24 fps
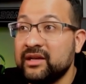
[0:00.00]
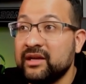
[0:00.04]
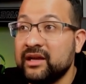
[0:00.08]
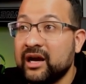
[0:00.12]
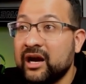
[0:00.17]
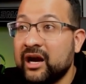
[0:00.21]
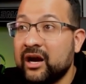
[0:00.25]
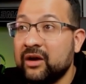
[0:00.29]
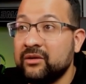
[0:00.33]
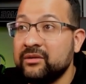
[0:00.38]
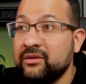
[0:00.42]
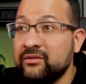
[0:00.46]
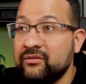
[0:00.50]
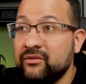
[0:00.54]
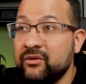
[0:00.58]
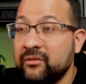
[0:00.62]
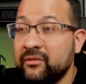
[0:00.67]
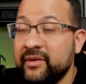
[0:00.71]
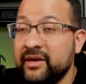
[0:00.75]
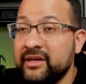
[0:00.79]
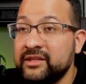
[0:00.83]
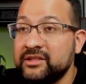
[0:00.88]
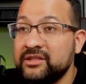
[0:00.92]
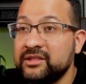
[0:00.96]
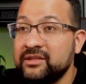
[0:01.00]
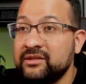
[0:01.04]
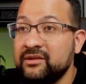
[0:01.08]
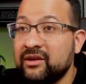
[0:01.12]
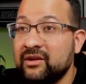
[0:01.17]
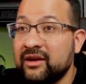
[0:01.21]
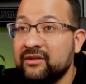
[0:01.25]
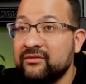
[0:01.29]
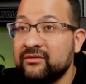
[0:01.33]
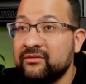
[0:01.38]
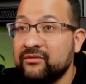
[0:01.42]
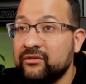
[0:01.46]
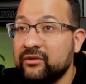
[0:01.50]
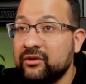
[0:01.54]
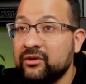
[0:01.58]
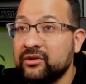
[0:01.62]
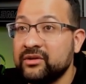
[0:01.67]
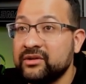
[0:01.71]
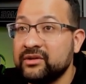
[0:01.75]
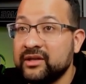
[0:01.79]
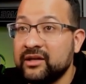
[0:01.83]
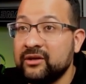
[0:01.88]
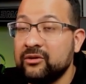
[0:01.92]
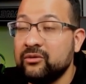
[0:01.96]
all the information you have for
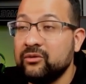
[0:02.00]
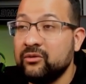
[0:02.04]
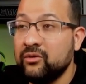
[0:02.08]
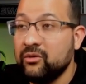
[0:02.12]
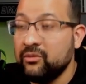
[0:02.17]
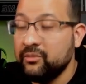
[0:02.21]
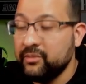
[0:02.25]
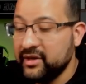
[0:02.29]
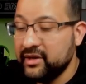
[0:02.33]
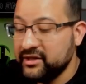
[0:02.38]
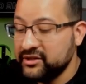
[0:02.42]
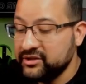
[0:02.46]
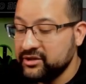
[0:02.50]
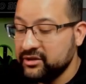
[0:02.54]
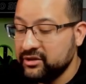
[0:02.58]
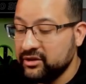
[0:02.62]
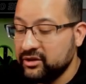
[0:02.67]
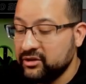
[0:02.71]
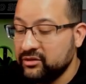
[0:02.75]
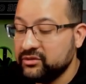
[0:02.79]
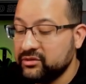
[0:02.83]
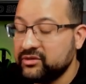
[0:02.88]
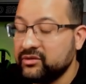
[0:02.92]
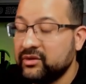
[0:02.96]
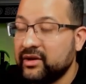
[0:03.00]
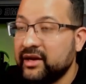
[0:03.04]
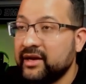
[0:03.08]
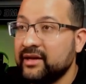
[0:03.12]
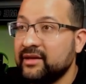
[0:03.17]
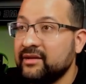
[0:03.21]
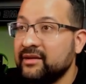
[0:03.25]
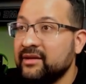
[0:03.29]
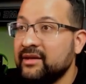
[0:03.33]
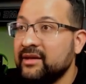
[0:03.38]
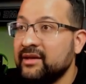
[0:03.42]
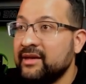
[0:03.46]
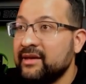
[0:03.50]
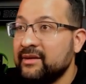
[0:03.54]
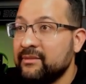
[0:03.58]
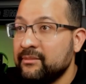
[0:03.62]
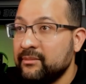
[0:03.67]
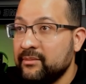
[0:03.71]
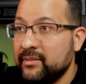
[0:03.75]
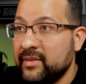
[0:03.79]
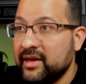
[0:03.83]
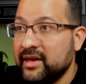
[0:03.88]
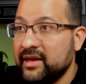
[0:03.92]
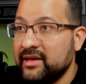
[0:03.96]
the Google page, you try
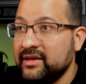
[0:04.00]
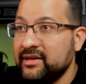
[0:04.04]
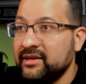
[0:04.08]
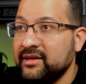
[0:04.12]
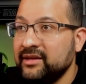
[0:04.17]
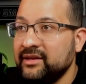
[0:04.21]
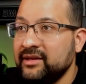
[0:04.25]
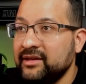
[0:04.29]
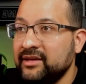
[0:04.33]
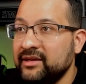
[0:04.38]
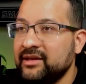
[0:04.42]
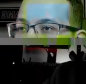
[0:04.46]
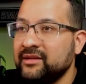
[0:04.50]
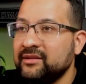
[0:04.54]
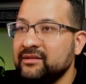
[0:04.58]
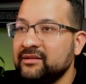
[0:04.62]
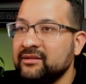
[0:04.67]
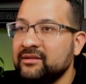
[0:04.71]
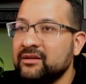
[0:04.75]
make again,